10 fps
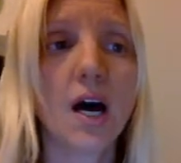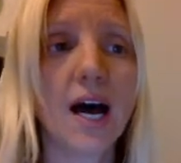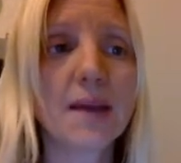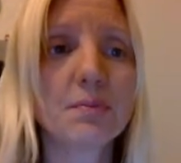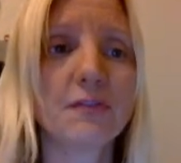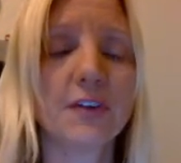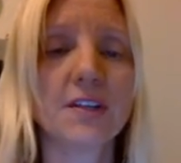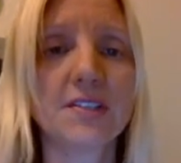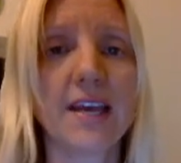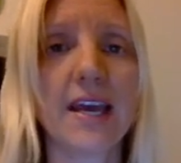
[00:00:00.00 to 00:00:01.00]
I prefer
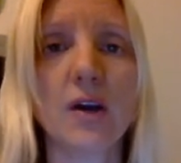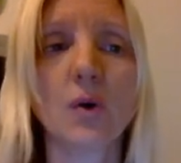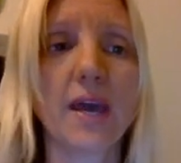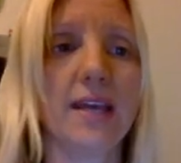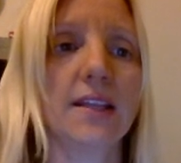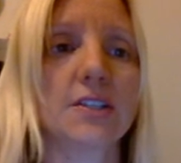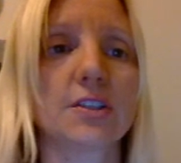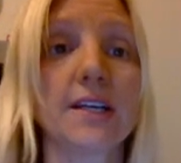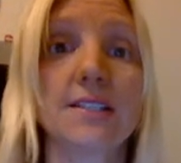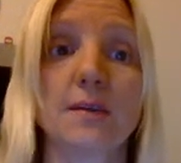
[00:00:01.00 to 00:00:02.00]
to say, okay, let's
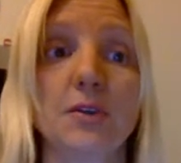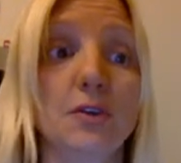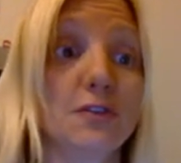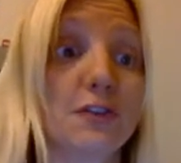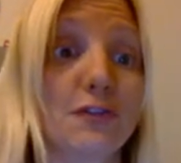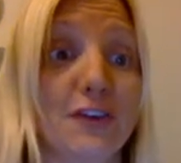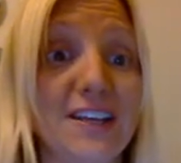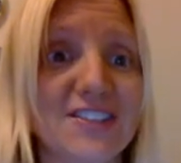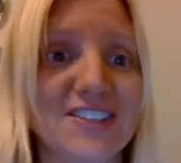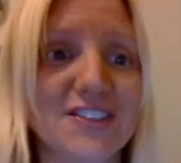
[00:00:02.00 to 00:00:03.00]
look at some useful
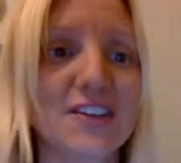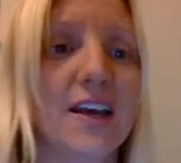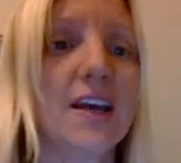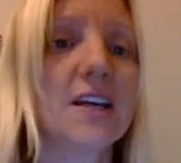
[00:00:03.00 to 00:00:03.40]
phrases.